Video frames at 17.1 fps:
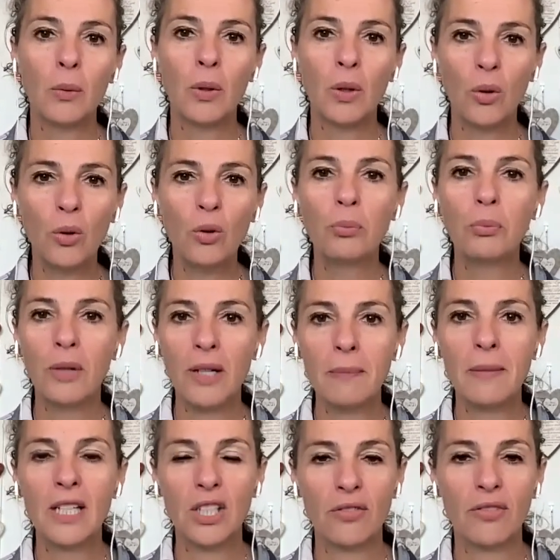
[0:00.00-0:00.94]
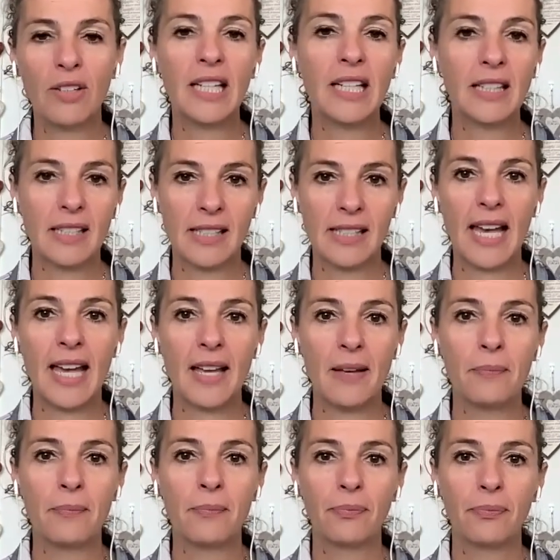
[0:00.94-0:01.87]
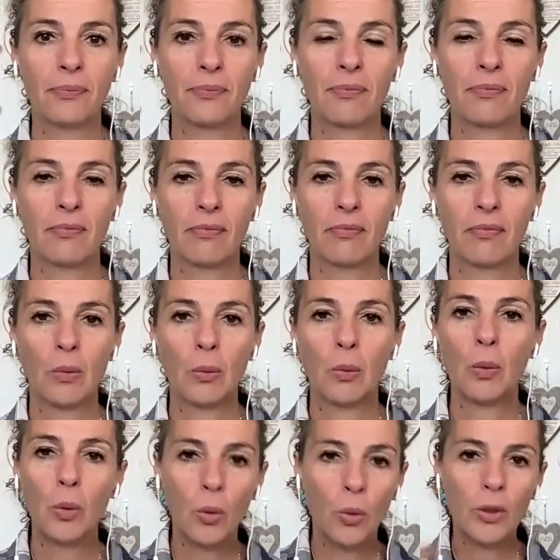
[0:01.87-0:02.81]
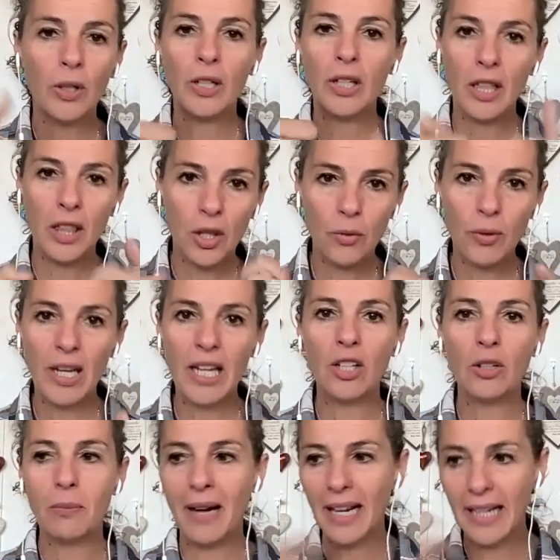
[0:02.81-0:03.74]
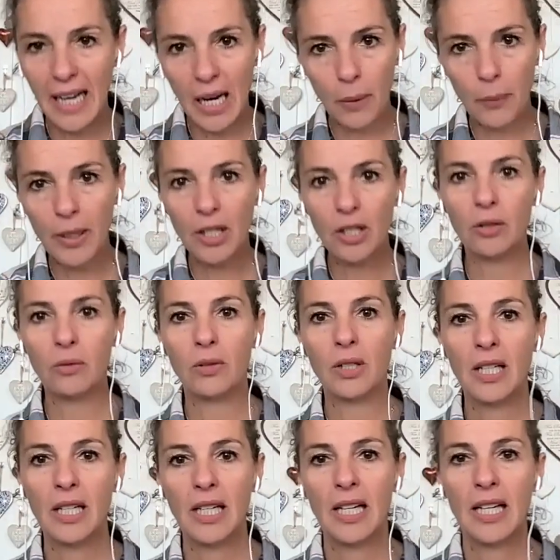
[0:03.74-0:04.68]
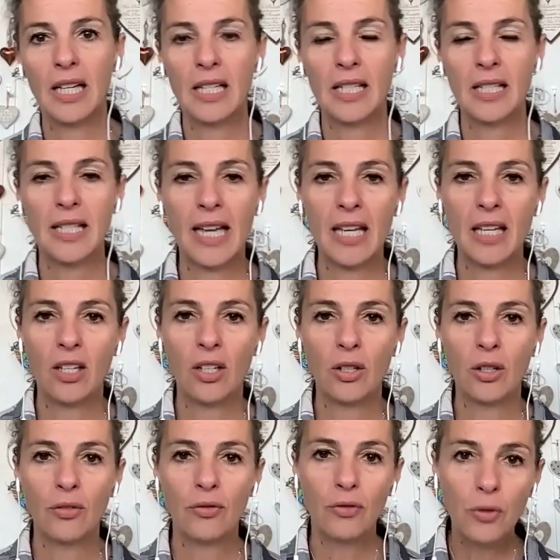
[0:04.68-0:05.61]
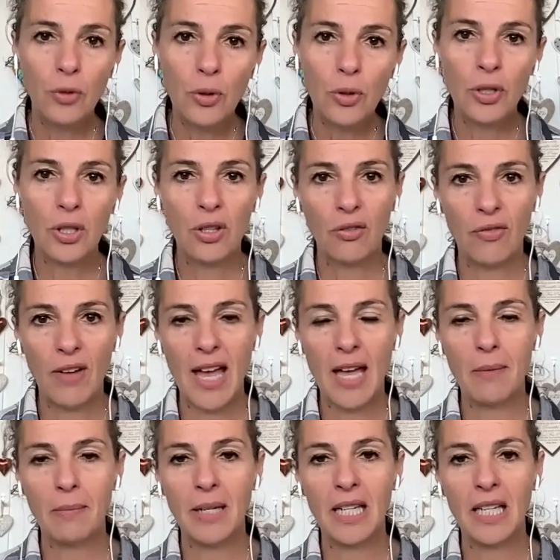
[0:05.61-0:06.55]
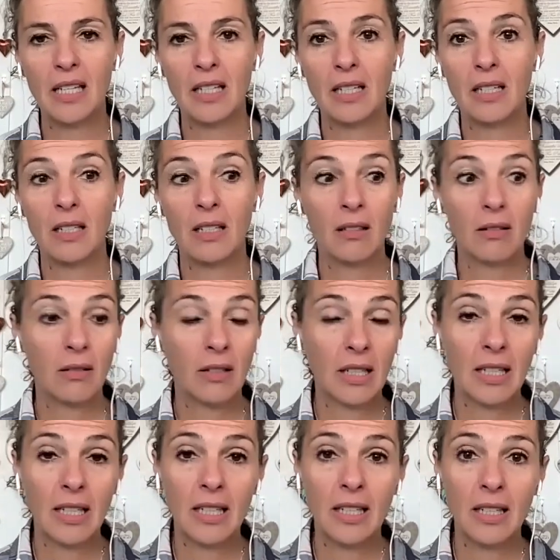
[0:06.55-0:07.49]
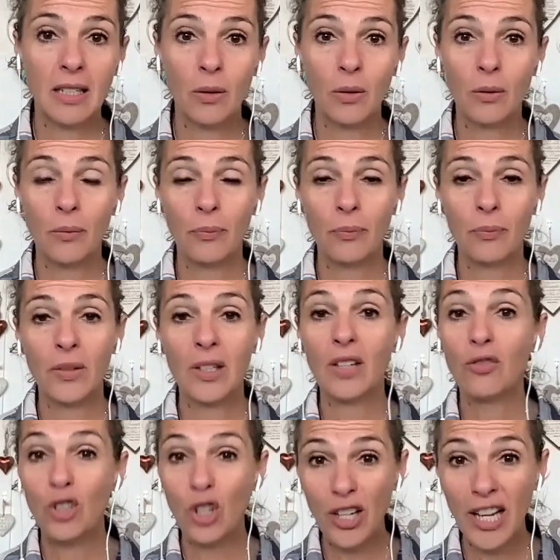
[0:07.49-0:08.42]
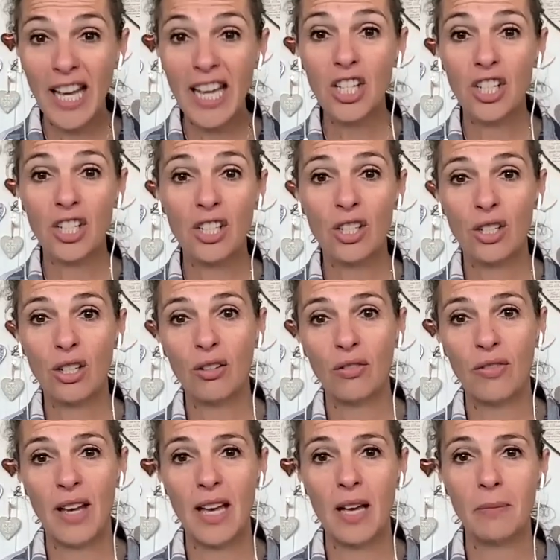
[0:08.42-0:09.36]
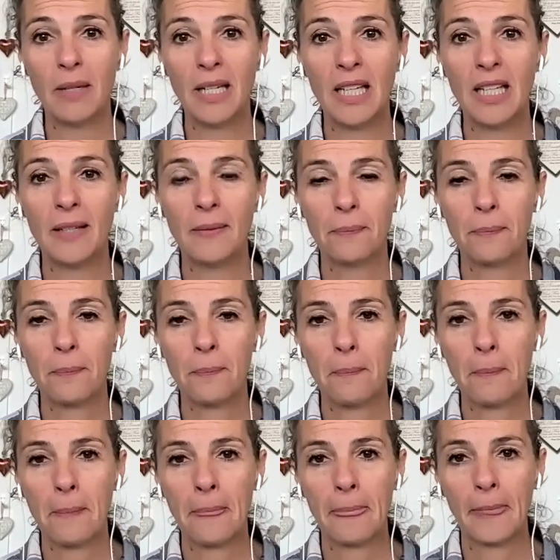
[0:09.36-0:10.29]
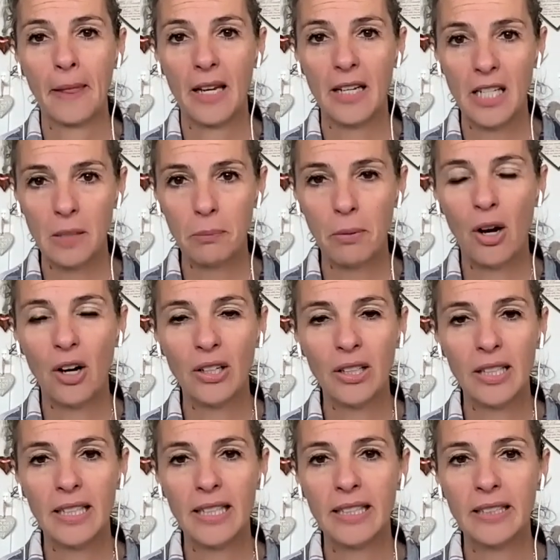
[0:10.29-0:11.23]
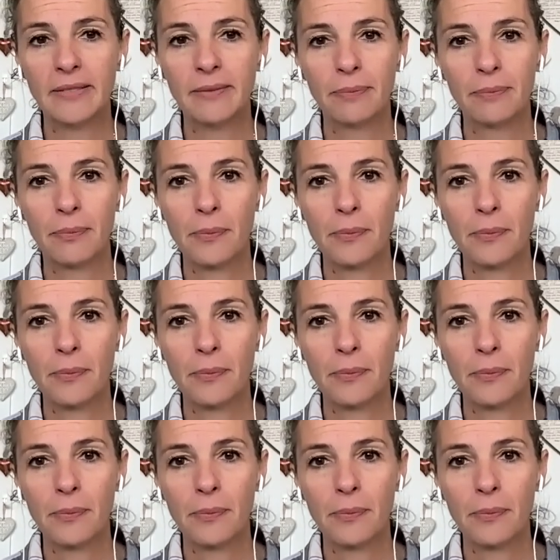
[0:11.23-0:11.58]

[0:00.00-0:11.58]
we're all pretty much feeling the same. We're all on a thread about how we could take, you know, food to the family and give donations to the family and his partner.